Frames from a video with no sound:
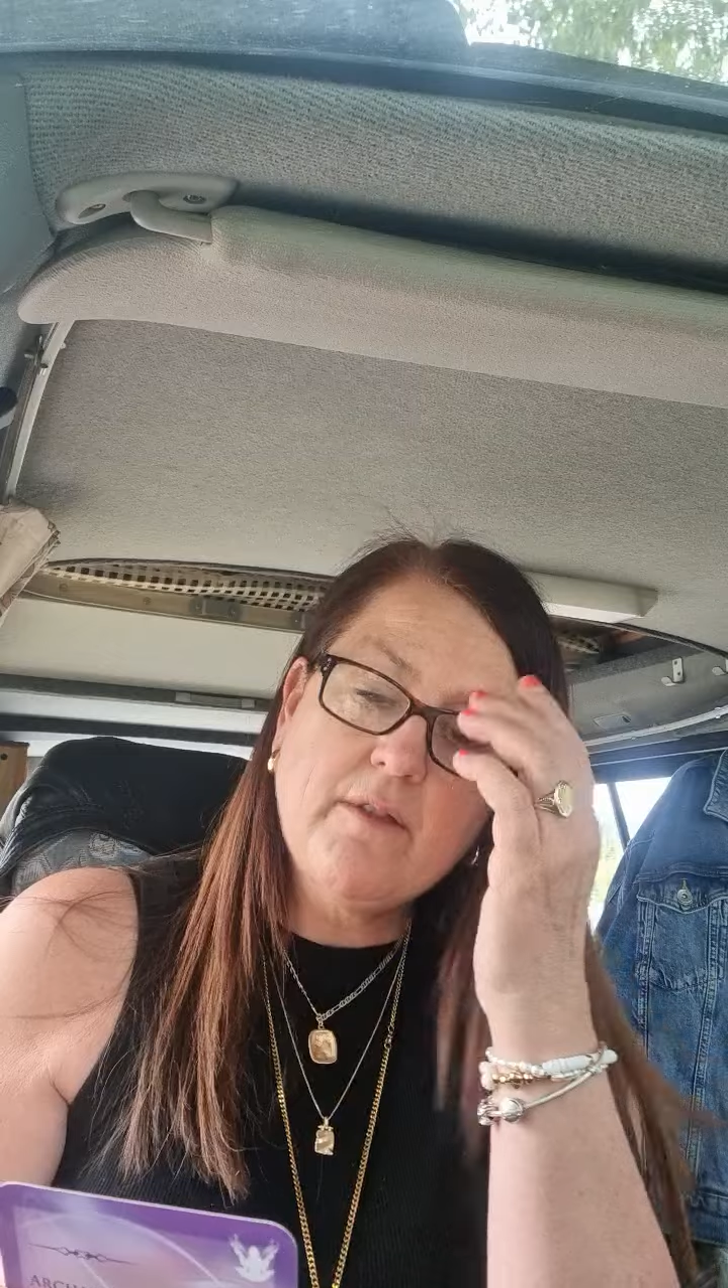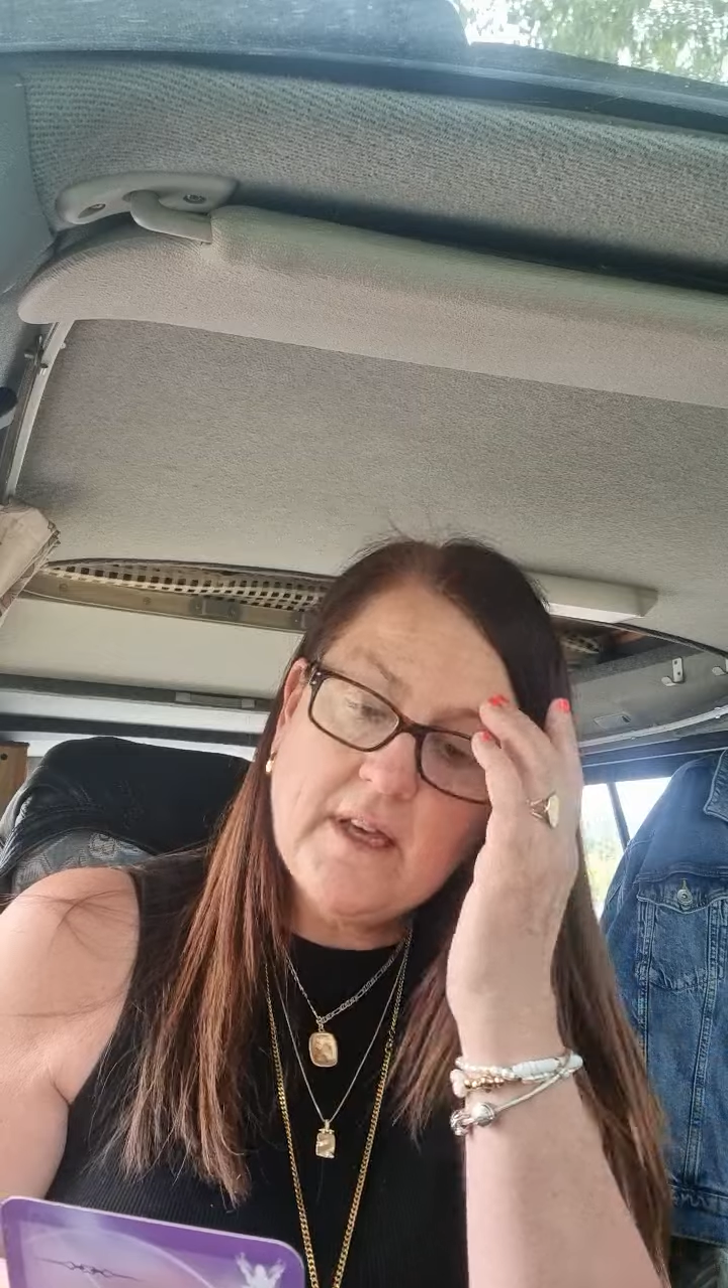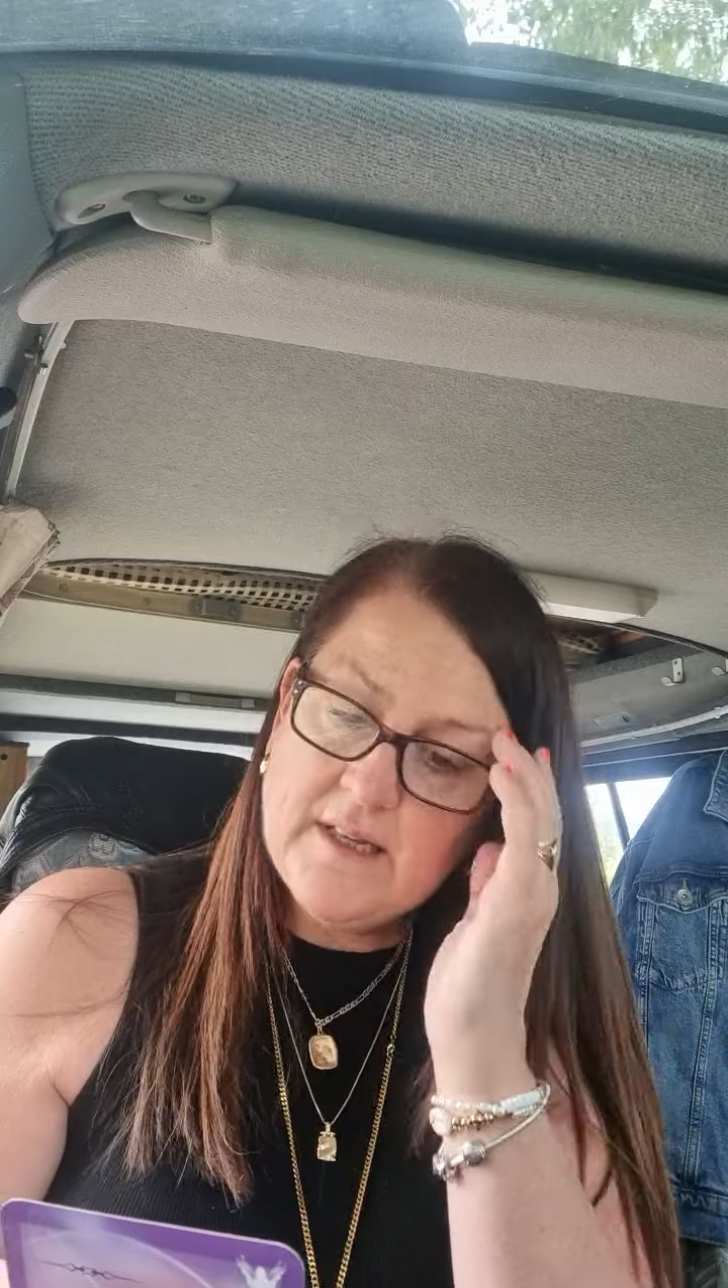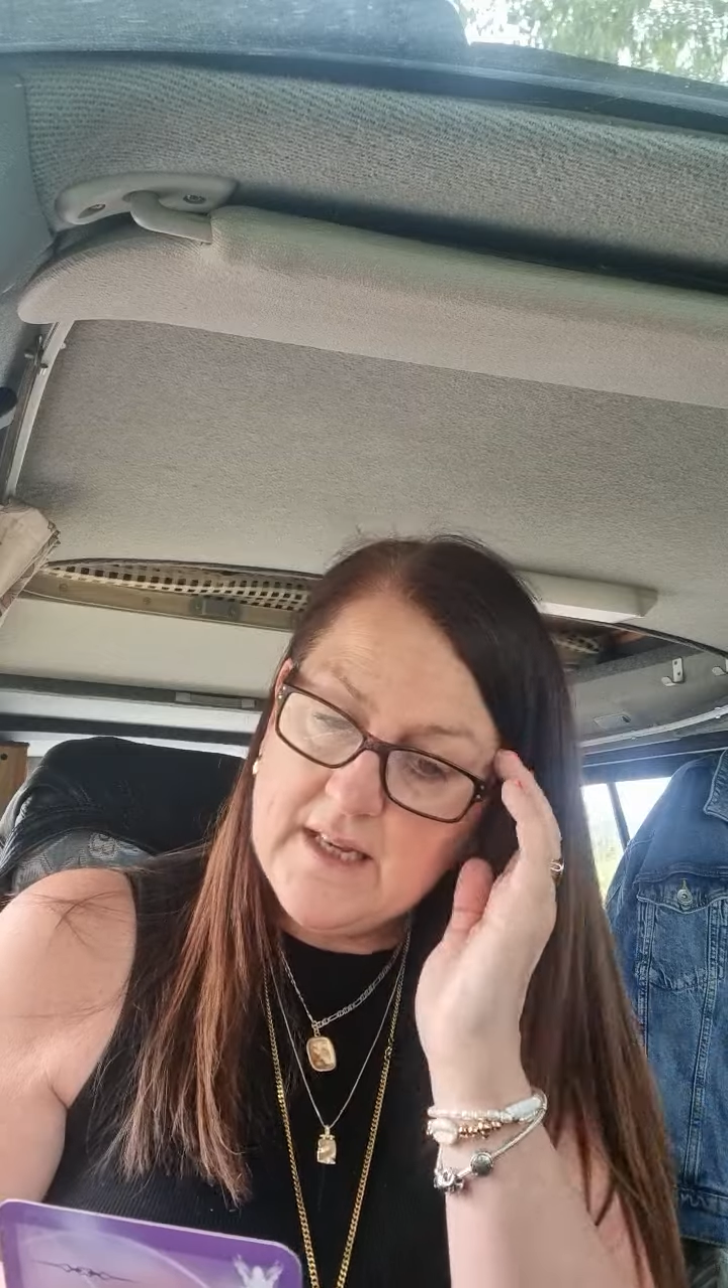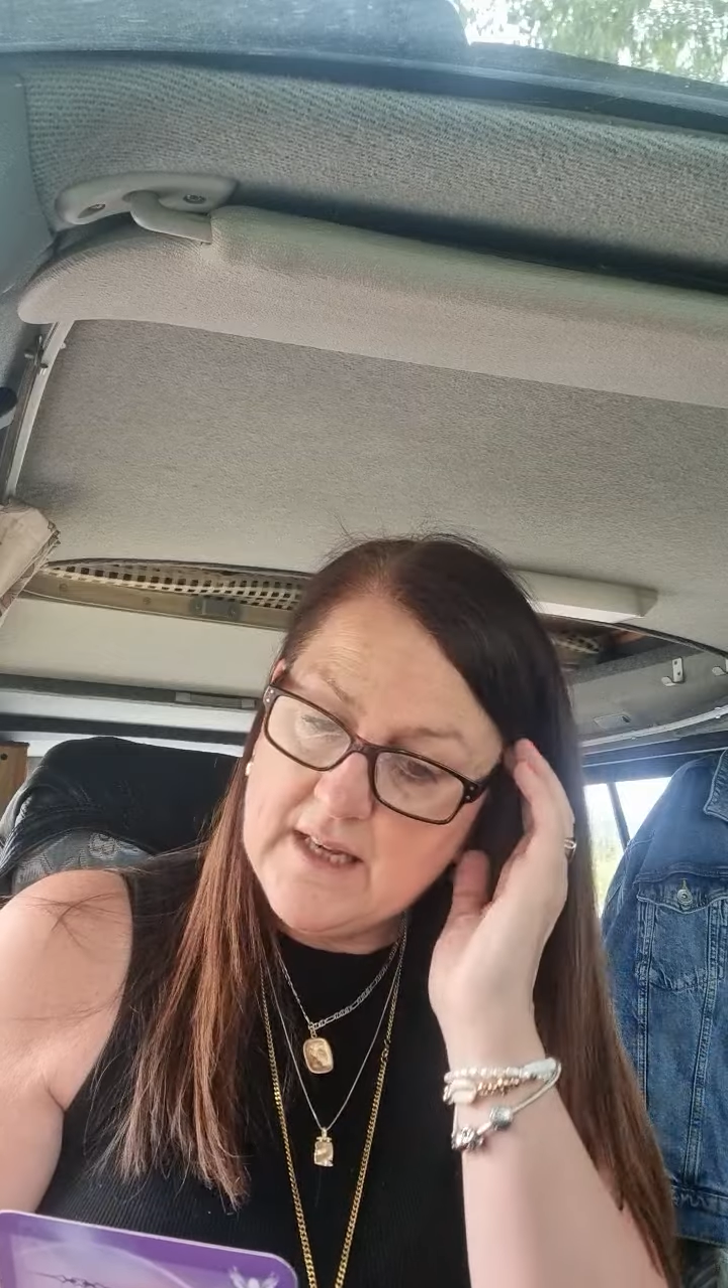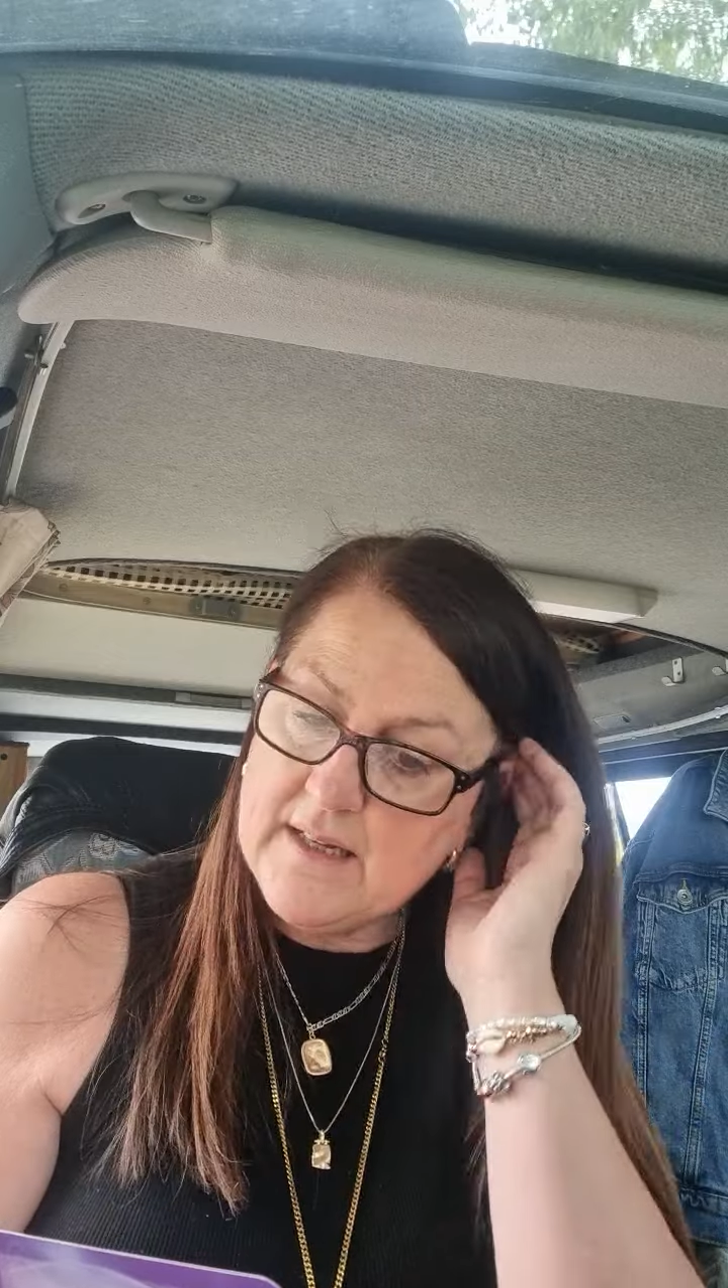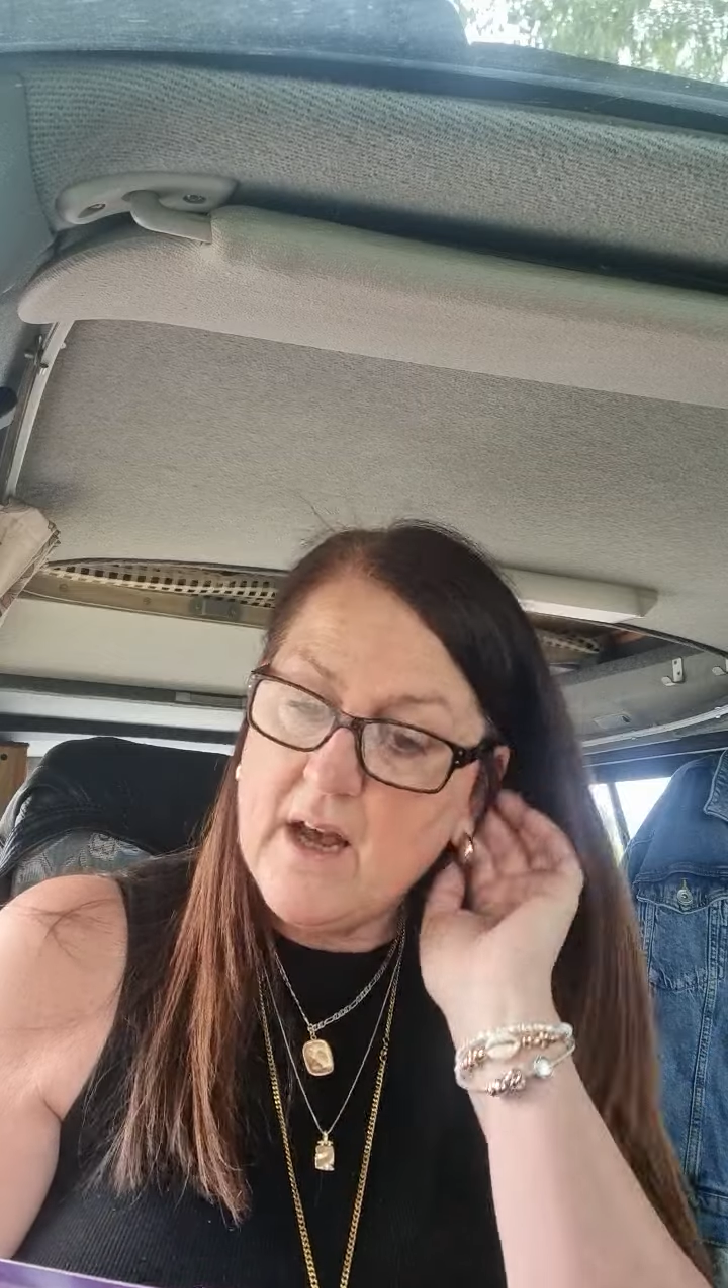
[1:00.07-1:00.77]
this is,